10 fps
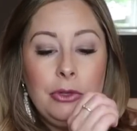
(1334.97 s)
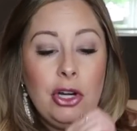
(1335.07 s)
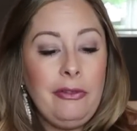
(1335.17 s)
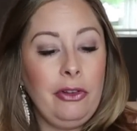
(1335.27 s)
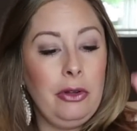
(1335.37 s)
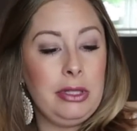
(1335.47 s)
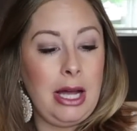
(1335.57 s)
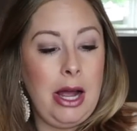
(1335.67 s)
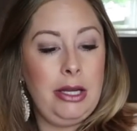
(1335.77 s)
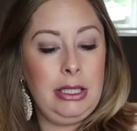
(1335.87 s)
travel
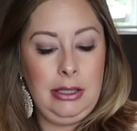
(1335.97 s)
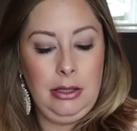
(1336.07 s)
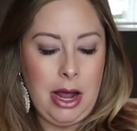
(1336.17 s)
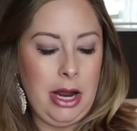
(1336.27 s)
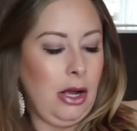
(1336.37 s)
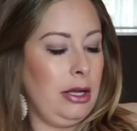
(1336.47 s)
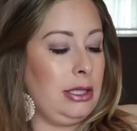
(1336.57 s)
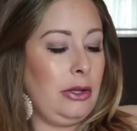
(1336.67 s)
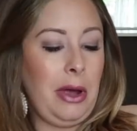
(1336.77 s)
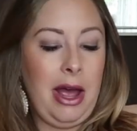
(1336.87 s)
size. I
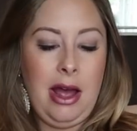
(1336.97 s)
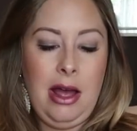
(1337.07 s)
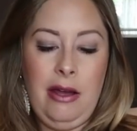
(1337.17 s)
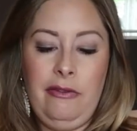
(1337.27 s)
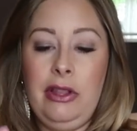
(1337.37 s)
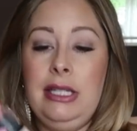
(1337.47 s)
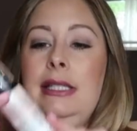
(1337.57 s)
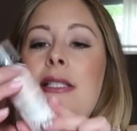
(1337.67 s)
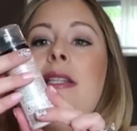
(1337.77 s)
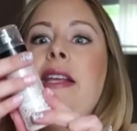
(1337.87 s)
also have,
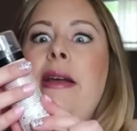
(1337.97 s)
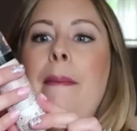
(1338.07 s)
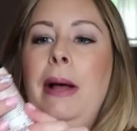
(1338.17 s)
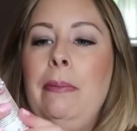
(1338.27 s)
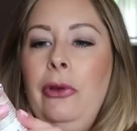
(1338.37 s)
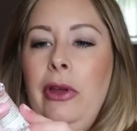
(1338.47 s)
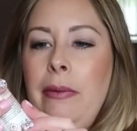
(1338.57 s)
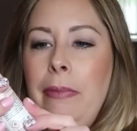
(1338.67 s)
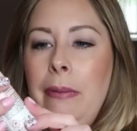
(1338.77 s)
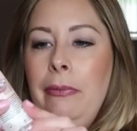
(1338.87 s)
this is the Bumble
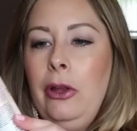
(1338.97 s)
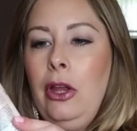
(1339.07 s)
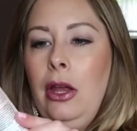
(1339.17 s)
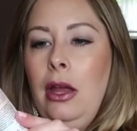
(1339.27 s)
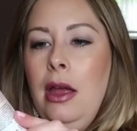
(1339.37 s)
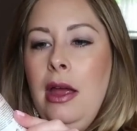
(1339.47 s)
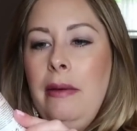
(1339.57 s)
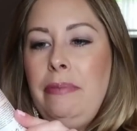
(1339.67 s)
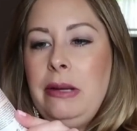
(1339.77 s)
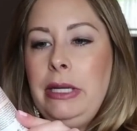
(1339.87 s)
and Bumble
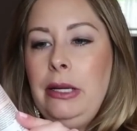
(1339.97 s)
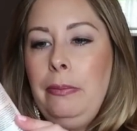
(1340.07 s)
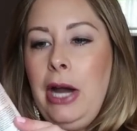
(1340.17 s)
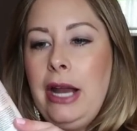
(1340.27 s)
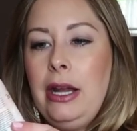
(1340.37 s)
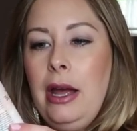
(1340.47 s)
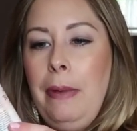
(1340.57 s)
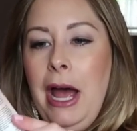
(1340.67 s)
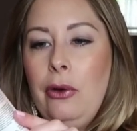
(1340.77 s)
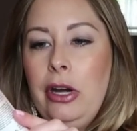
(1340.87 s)
BB Prep a
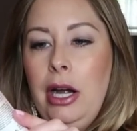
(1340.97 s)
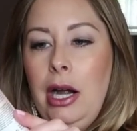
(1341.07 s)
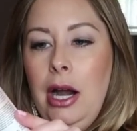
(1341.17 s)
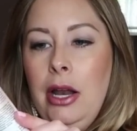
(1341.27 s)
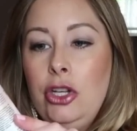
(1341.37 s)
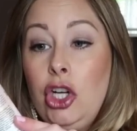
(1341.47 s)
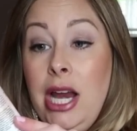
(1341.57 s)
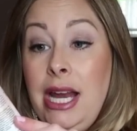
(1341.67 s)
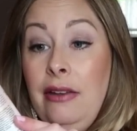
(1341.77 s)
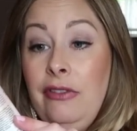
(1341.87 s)
Powder
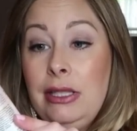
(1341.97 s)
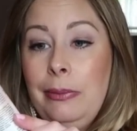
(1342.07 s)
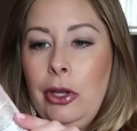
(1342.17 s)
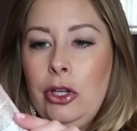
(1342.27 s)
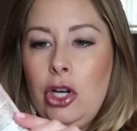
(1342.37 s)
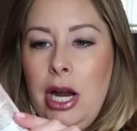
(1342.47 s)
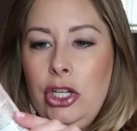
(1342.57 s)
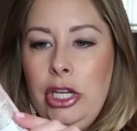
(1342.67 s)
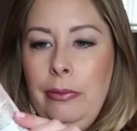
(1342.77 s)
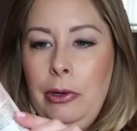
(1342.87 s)
Tray Invisible Dry
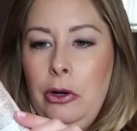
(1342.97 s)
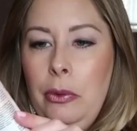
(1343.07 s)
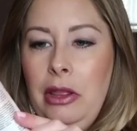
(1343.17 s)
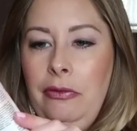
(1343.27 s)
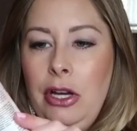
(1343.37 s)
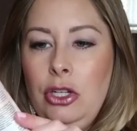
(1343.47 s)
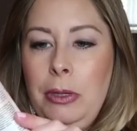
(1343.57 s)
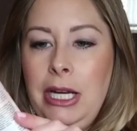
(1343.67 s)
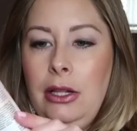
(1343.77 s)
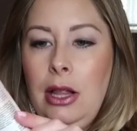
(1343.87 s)
Shampoo with French
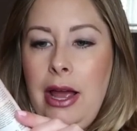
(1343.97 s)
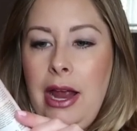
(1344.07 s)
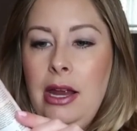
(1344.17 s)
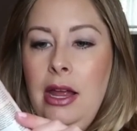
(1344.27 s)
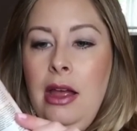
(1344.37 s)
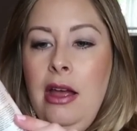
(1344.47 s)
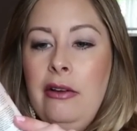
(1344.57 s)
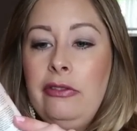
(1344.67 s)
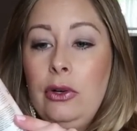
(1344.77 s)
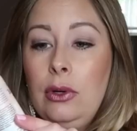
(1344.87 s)
Pink Clay
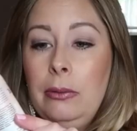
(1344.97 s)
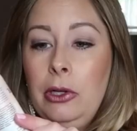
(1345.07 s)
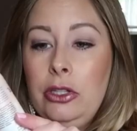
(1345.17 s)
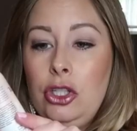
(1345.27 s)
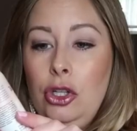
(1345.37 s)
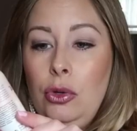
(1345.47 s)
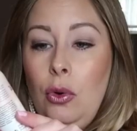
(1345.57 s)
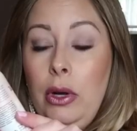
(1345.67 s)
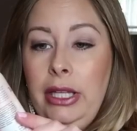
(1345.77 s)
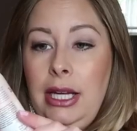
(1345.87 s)
for normal to
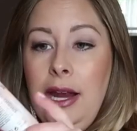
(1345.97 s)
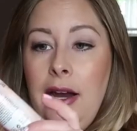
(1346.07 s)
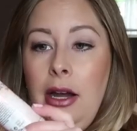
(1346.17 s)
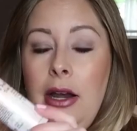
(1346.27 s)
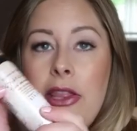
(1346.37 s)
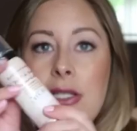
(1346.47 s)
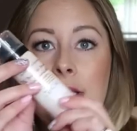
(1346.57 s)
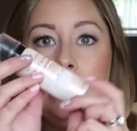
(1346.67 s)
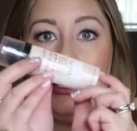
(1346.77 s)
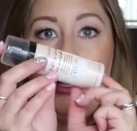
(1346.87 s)
oily hair. This
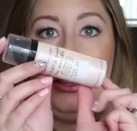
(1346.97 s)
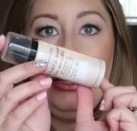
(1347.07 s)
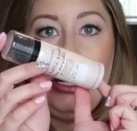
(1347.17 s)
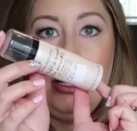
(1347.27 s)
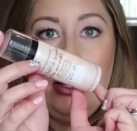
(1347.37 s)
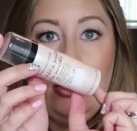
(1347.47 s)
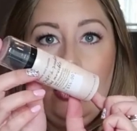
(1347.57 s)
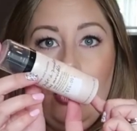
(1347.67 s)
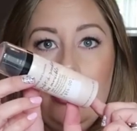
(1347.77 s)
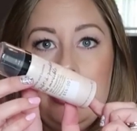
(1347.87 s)
is the
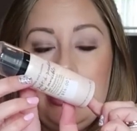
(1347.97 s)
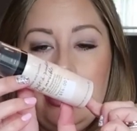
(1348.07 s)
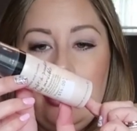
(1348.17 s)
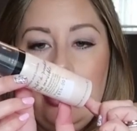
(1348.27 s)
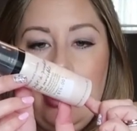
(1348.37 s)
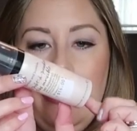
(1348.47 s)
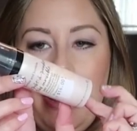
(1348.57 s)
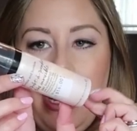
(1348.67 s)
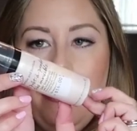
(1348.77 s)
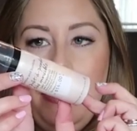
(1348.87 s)
gold standard, in
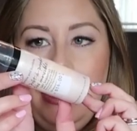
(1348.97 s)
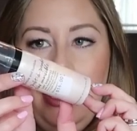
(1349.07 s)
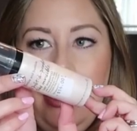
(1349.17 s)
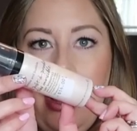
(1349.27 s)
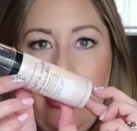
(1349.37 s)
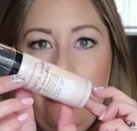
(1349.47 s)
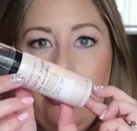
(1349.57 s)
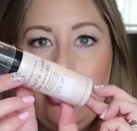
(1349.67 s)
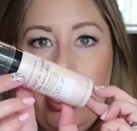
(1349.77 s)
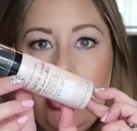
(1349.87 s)
my opinion,
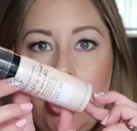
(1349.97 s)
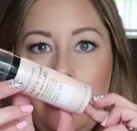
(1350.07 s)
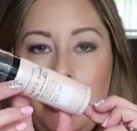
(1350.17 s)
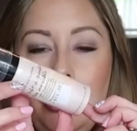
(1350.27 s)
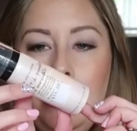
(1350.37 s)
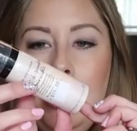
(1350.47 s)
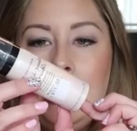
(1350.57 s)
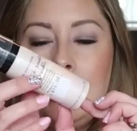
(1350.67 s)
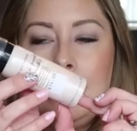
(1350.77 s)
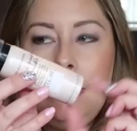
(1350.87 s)
of dry shampoo.
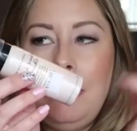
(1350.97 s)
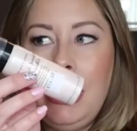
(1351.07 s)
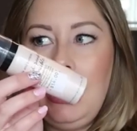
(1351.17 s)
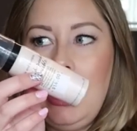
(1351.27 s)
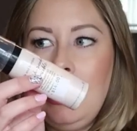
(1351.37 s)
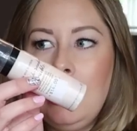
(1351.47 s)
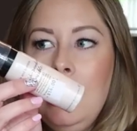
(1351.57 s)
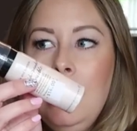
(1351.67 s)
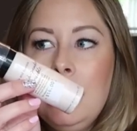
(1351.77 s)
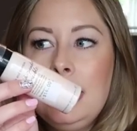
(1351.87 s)
It doesn't make it
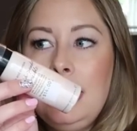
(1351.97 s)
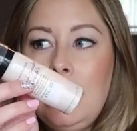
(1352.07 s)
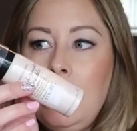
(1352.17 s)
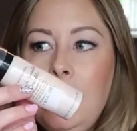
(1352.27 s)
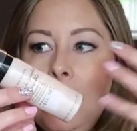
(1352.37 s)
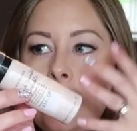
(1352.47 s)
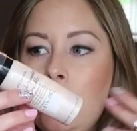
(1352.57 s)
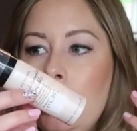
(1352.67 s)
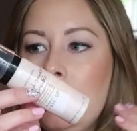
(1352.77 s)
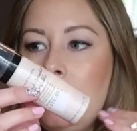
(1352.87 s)
sticky.
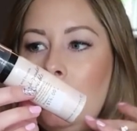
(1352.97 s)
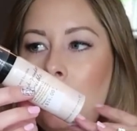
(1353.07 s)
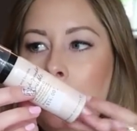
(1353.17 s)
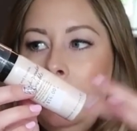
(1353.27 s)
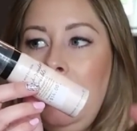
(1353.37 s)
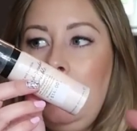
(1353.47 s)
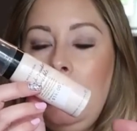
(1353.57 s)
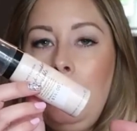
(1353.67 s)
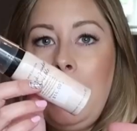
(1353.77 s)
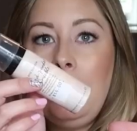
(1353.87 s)
It's just
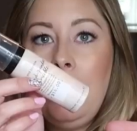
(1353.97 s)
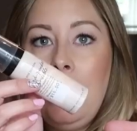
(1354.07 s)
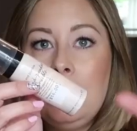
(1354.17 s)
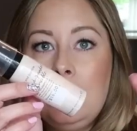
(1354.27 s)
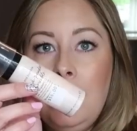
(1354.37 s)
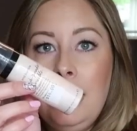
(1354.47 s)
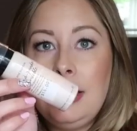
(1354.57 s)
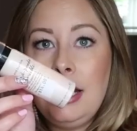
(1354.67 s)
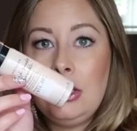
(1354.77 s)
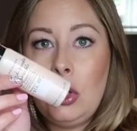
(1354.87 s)
completely weightless. It
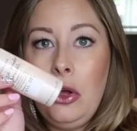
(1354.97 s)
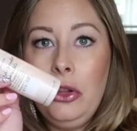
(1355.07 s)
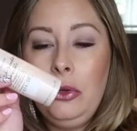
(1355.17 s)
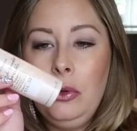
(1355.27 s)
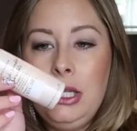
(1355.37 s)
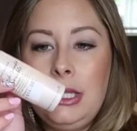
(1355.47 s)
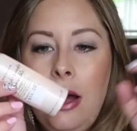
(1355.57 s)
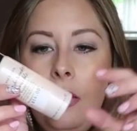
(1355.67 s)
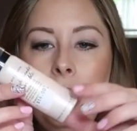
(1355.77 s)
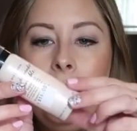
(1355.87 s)
takes all the grease
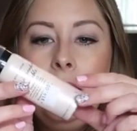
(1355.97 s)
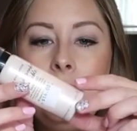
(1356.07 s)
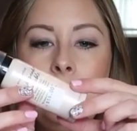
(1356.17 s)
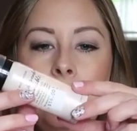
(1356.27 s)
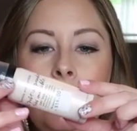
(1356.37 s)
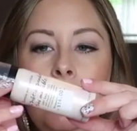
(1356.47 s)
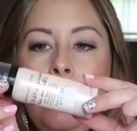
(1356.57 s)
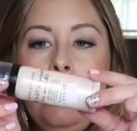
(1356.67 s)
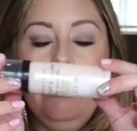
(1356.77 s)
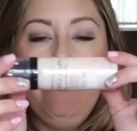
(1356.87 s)
out. It is
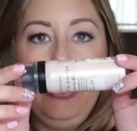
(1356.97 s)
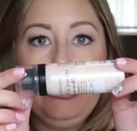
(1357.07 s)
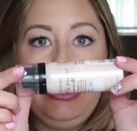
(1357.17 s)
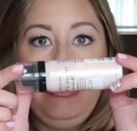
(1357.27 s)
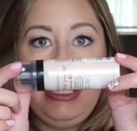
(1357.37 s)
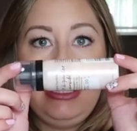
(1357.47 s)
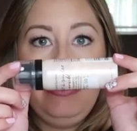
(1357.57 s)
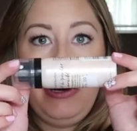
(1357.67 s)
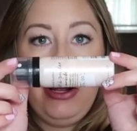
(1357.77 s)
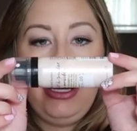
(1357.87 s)
the most
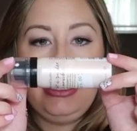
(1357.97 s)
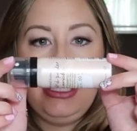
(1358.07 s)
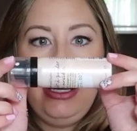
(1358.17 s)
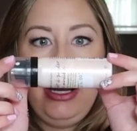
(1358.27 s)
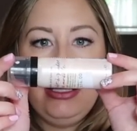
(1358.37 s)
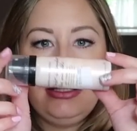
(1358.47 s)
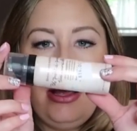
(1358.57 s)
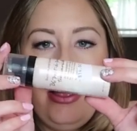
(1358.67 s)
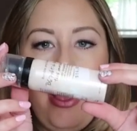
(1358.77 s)
amazing product. It is